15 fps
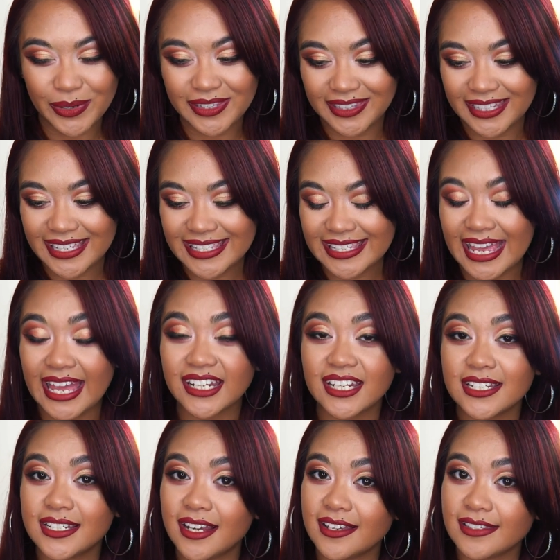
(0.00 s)
with this, and
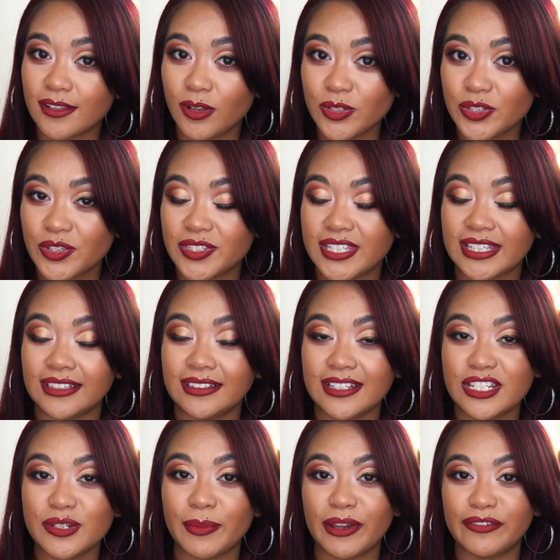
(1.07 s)
it does also settle
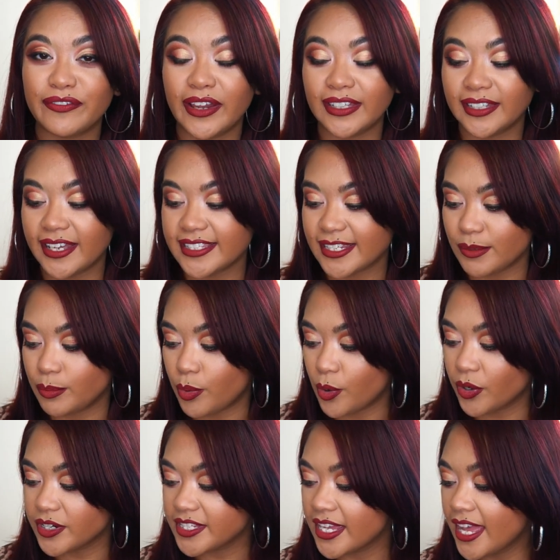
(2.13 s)
into my fine lines and
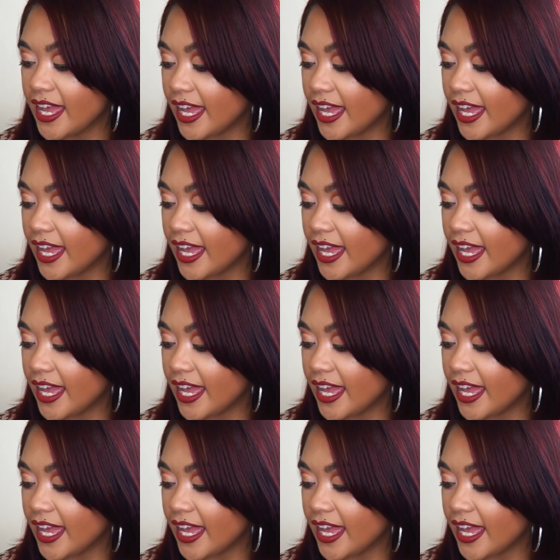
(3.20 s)
pores.